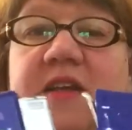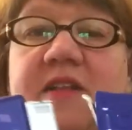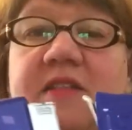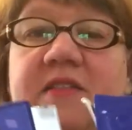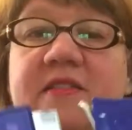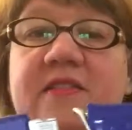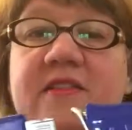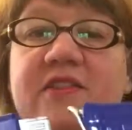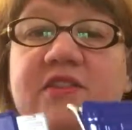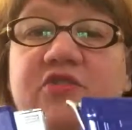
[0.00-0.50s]

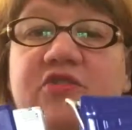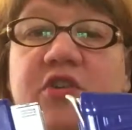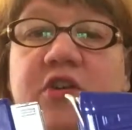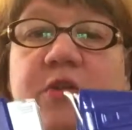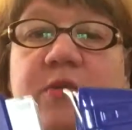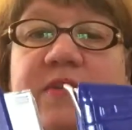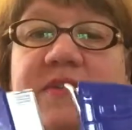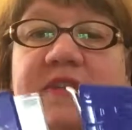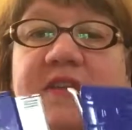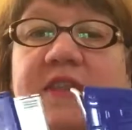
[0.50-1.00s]
This truck
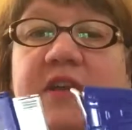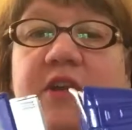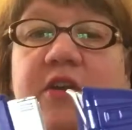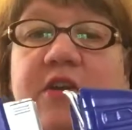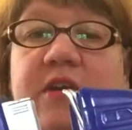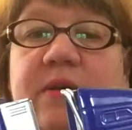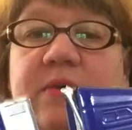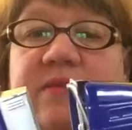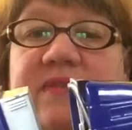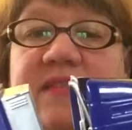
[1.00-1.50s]
was in there.
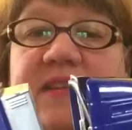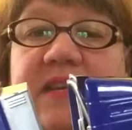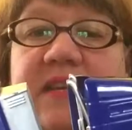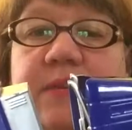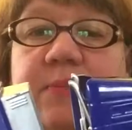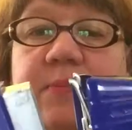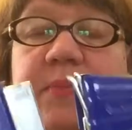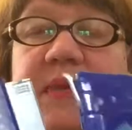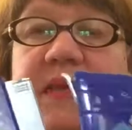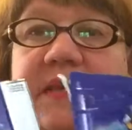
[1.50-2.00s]
It was
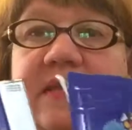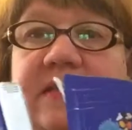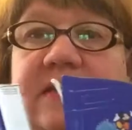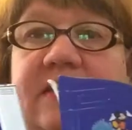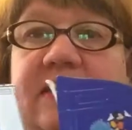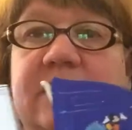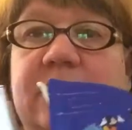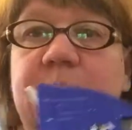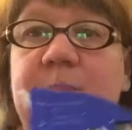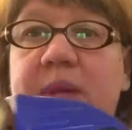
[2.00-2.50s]
in
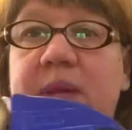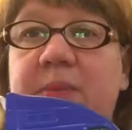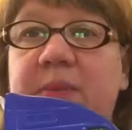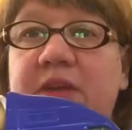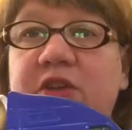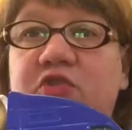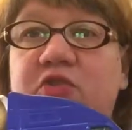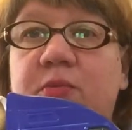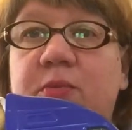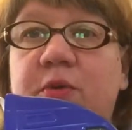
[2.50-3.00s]
pieces, but I
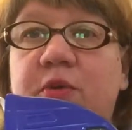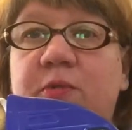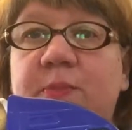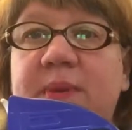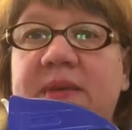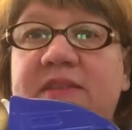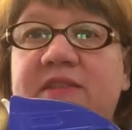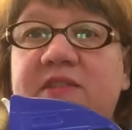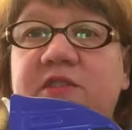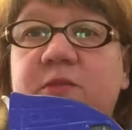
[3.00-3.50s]
made sure both
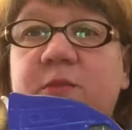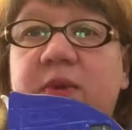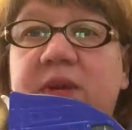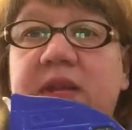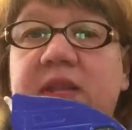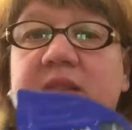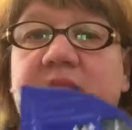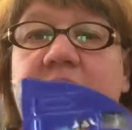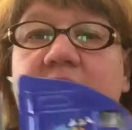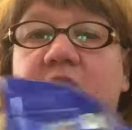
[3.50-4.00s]
pieces were
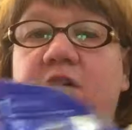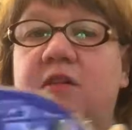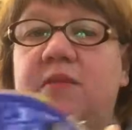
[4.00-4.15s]
in there.